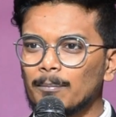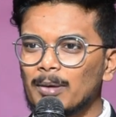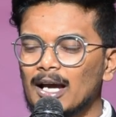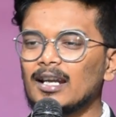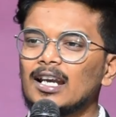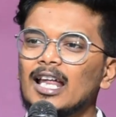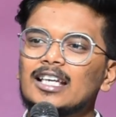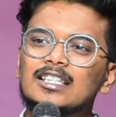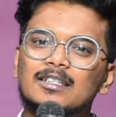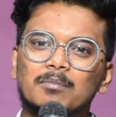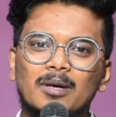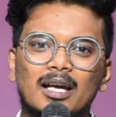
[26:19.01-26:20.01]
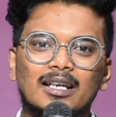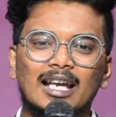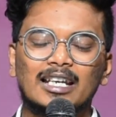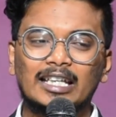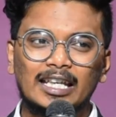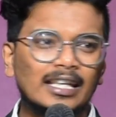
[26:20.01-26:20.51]
paralyzed man
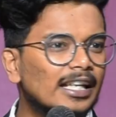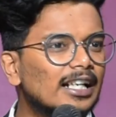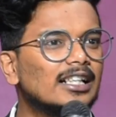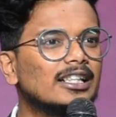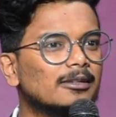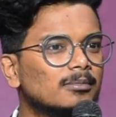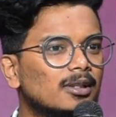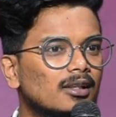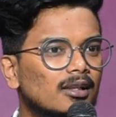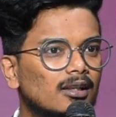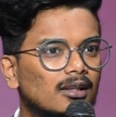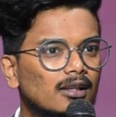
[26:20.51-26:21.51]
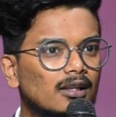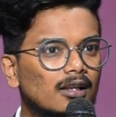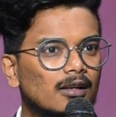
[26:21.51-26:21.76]
and healed him